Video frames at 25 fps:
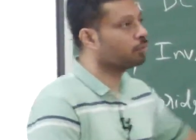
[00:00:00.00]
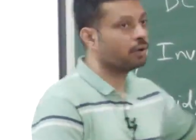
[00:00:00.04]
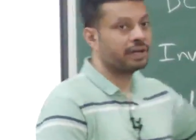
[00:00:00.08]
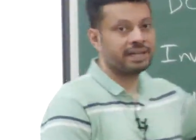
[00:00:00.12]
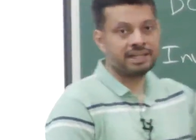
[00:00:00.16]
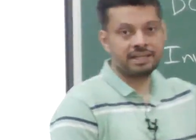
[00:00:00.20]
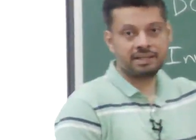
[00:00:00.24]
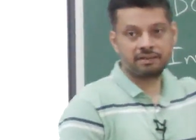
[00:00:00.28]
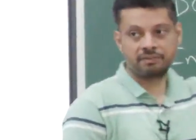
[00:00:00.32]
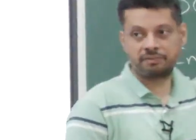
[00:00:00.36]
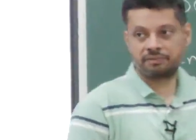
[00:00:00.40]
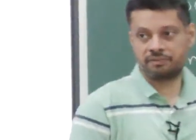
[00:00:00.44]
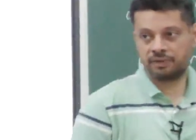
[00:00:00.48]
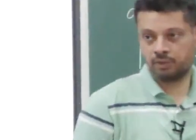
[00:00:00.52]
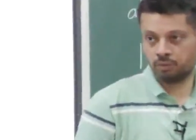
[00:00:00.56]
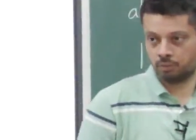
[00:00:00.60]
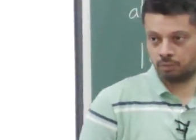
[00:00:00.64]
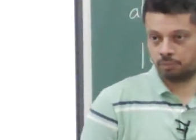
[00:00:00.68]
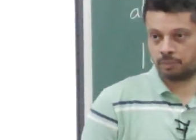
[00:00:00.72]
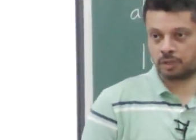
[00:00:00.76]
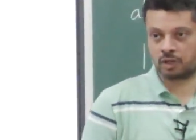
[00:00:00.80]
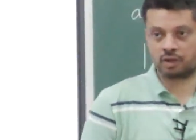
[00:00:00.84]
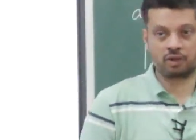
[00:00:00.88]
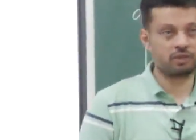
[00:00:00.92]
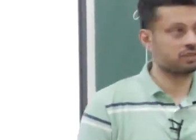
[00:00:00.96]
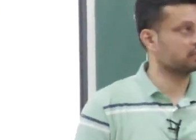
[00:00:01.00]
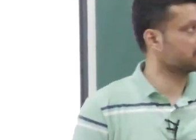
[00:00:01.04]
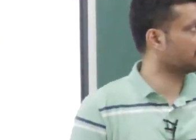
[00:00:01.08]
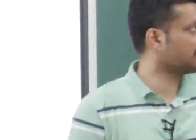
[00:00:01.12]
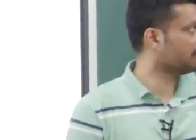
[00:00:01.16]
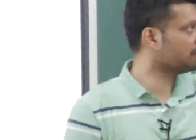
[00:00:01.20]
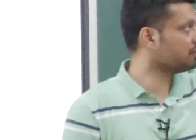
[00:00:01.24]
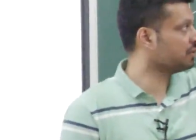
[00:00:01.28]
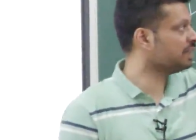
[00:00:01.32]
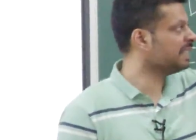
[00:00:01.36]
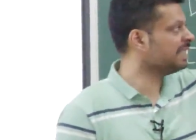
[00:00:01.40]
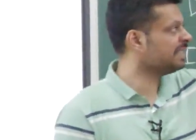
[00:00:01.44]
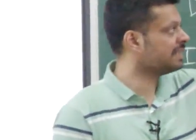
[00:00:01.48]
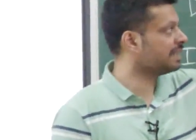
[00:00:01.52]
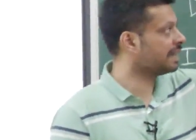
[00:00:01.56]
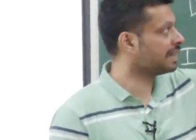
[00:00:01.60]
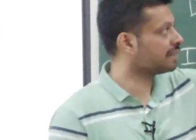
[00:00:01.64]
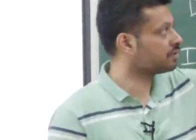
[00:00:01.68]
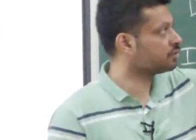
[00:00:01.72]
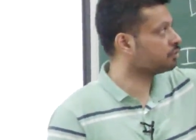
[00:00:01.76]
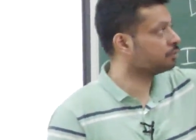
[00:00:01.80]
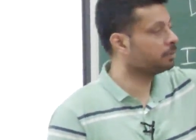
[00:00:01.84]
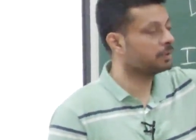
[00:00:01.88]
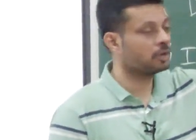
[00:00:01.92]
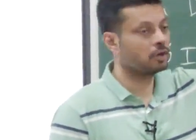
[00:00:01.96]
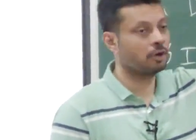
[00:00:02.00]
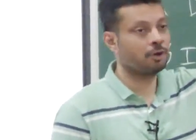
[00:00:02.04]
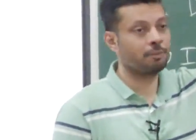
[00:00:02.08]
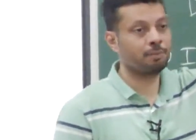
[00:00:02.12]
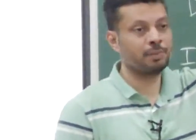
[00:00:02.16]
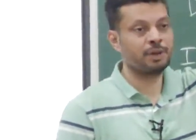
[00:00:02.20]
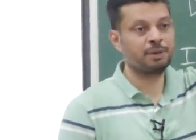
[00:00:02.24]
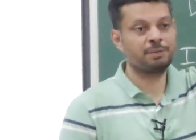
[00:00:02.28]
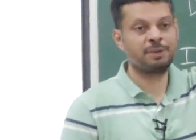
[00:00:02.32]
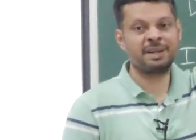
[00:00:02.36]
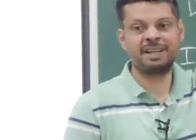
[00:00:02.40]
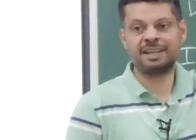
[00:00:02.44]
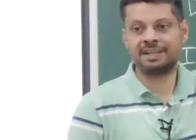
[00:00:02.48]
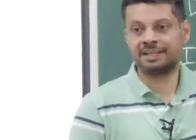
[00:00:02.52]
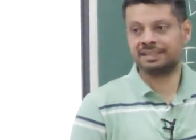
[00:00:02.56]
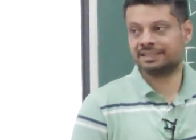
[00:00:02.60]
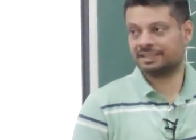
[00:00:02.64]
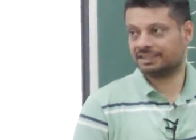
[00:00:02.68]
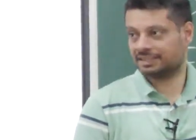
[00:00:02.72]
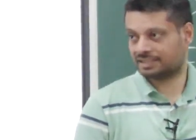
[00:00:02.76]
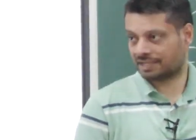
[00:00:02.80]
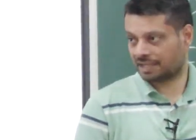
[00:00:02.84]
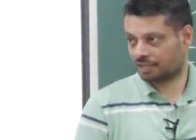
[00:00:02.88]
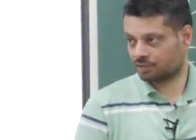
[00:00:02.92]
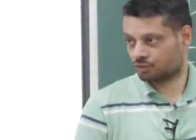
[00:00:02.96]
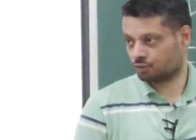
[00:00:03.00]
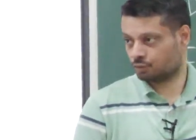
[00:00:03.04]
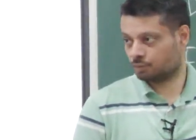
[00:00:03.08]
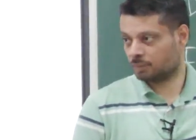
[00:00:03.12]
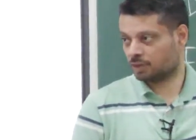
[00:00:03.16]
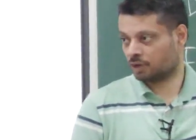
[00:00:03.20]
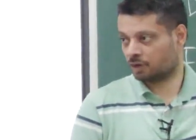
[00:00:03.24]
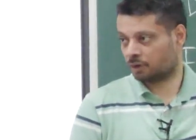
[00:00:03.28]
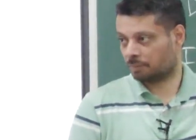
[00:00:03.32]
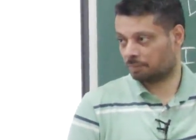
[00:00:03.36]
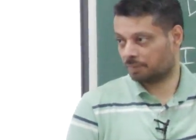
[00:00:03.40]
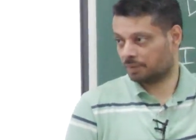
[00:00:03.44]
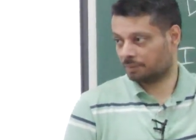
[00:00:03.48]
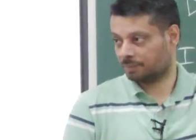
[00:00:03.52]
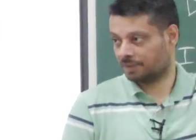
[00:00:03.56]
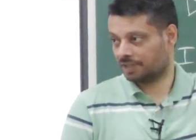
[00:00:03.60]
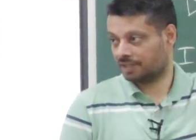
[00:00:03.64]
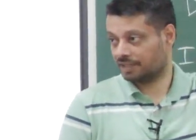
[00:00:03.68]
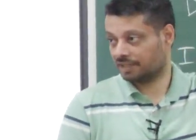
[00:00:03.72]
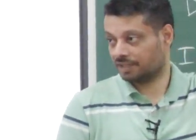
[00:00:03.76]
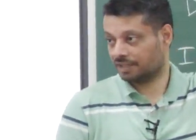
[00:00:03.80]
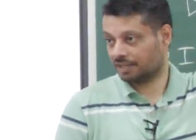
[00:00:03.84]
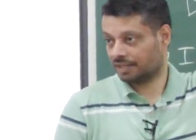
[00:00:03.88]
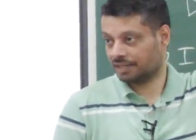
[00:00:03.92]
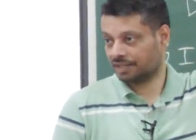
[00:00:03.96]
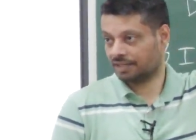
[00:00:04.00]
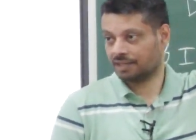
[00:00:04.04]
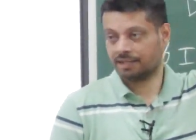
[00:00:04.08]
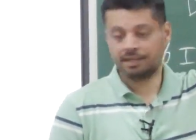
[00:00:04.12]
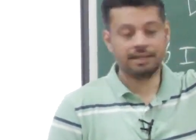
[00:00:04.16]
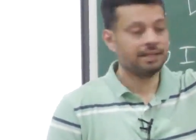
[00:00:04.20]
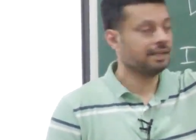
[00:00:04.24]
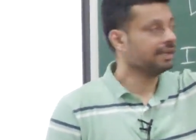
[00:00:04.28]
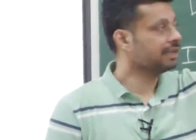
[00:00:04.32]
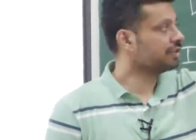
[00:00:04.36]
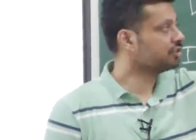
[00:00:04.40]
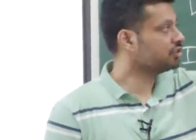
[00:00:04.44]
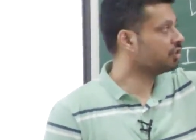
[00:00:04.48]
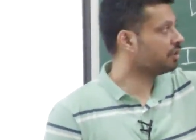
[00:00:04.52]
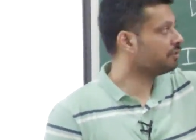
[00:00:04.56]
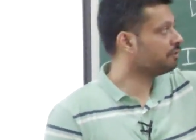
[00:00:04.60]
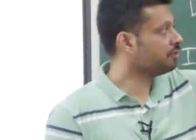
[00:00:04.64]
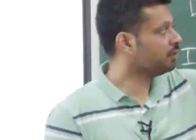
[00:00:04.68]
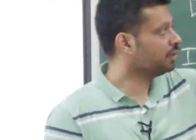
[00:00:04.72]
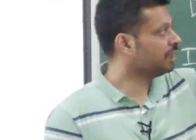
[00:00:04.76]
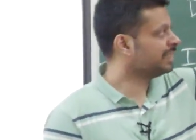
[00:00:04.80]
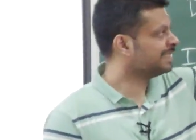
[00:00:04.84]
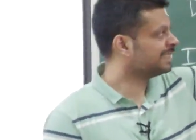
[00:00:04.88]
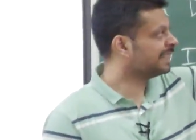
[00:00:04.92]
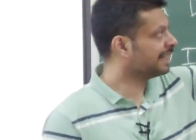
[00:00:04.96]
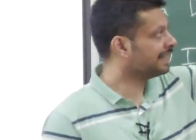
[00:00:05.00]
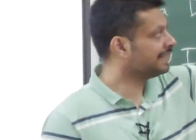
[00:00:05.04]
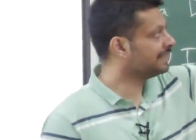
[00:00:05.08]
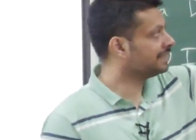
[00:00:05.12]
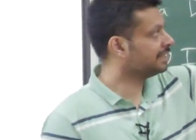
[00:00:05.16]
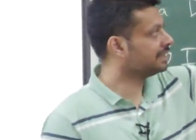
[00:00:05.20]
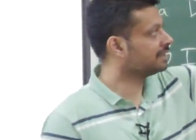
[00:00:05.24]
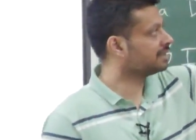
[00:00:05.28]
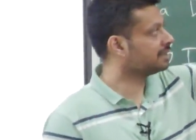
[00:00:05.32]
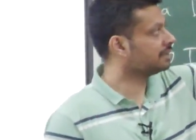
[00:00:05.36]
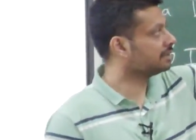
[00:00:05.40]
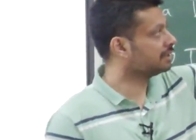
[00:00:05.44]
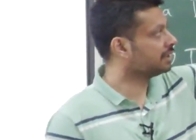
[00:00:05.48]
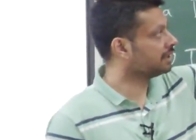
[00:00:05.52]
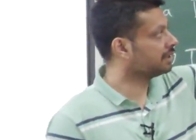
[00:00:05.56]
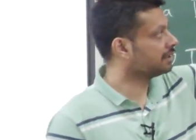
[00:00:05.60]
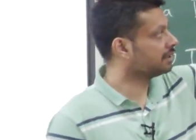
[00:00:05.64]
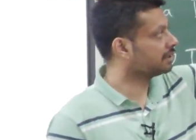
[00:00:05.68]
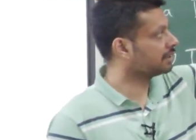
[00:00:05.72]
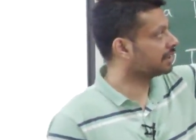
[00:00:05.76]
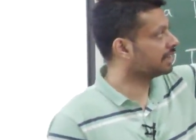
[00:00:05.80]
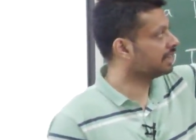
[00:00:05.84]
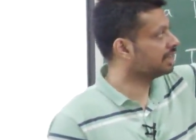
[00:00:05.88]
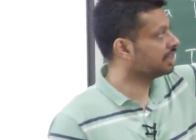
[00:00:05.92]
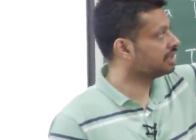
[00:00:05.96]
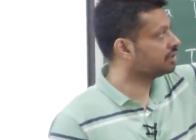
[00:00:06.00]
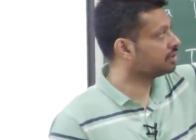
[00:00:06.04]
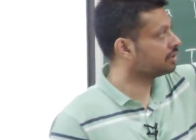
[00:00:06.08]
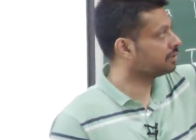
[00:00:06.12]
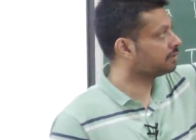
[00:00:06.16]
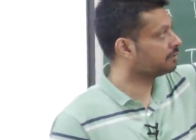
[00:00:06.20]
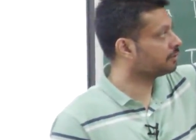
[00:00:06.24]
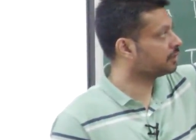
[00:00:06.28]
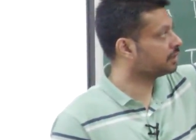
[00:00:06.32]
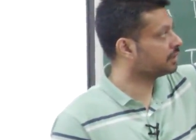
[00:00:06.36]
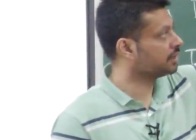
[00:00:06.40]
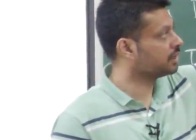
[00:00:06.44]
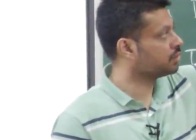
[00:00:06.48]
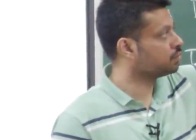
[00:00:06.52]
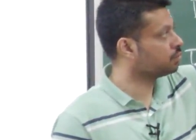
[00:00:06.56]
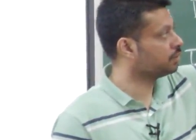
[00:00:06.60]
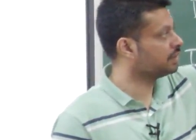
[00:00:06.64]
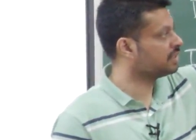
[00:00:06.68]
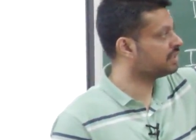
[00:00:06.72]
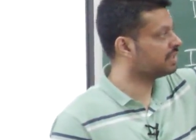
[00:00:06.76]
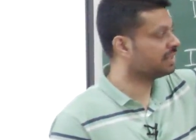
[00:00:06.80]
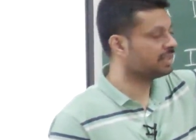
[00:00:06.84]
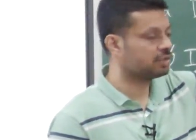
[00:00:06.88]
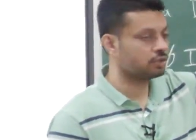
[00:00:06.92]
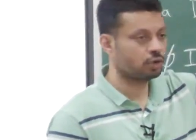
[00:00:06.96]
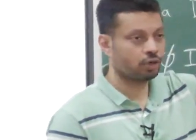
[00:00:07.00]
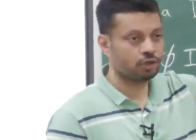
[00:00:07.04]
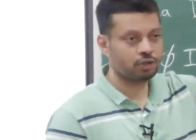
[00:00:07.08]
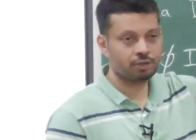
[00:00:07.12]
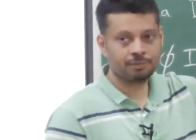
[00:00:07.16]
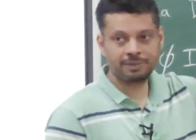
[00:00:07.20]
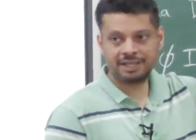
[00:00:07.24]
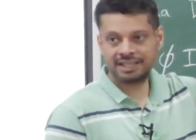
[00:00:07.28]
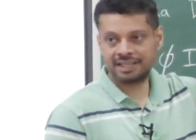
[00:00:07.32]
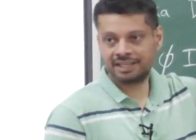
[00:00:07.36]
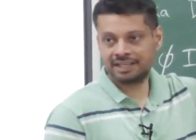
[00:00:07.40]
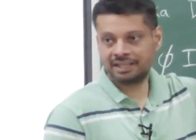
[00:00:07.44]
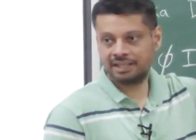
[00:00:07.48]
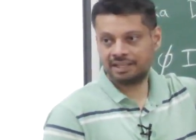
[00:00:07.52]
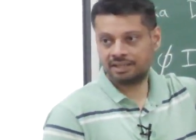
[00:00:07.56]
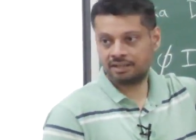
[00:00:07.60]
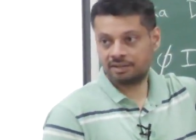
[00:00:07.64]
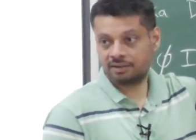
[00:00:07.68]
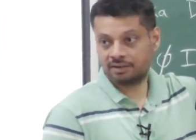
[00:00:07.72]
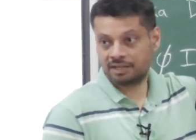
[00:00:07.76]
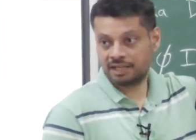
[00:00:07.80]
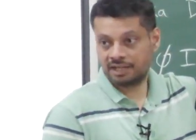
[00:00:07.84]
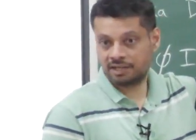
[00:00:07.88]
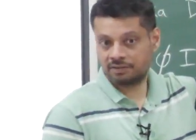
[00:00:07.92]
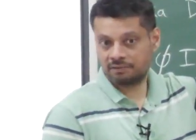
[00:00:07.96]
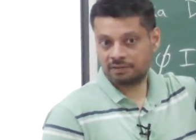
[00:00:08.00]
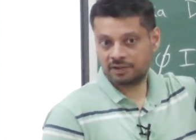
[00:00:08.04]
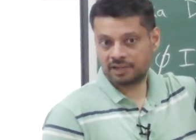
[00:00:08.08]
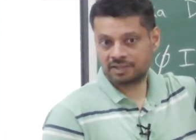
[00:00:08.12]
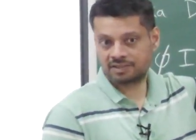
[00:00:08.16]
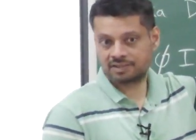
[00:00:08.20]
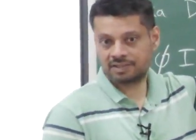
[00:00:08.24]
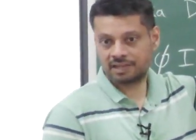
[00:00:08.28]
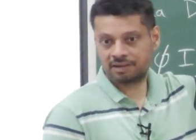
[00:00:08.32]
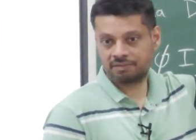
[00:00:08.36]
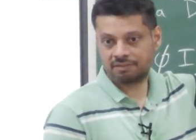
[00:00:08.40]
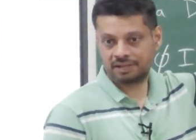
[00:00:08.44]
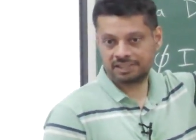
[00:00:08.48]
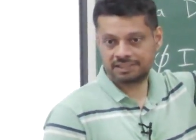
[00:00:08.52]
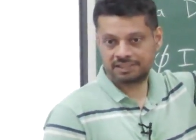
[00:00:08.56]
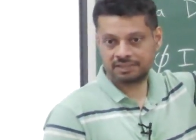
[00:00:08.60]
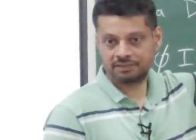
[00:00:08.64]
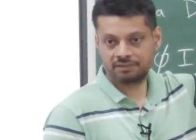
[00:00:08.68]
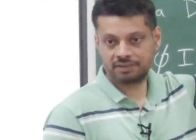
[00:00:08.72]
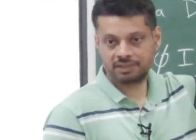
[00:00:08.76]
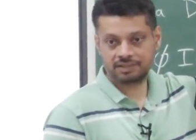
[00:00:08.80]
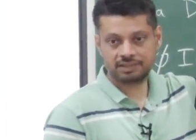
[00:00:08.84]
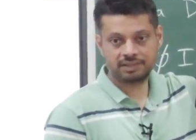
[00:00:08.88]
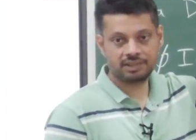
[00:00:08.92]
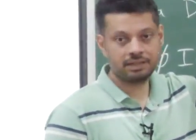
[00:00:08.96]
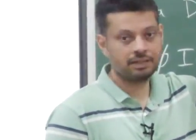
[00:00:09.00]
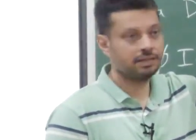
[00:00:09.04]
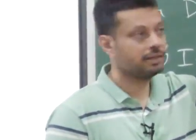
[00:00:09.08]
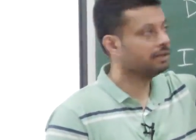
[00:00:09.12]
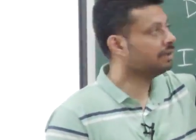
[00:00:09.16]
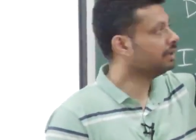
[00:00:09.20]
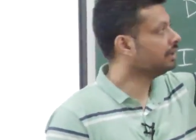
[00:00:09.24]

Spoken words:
quite a few, because now these has to be complementary, this has to be complementary, right? So if you decide the condition for this switch, this automatically will get fixed and vice versa.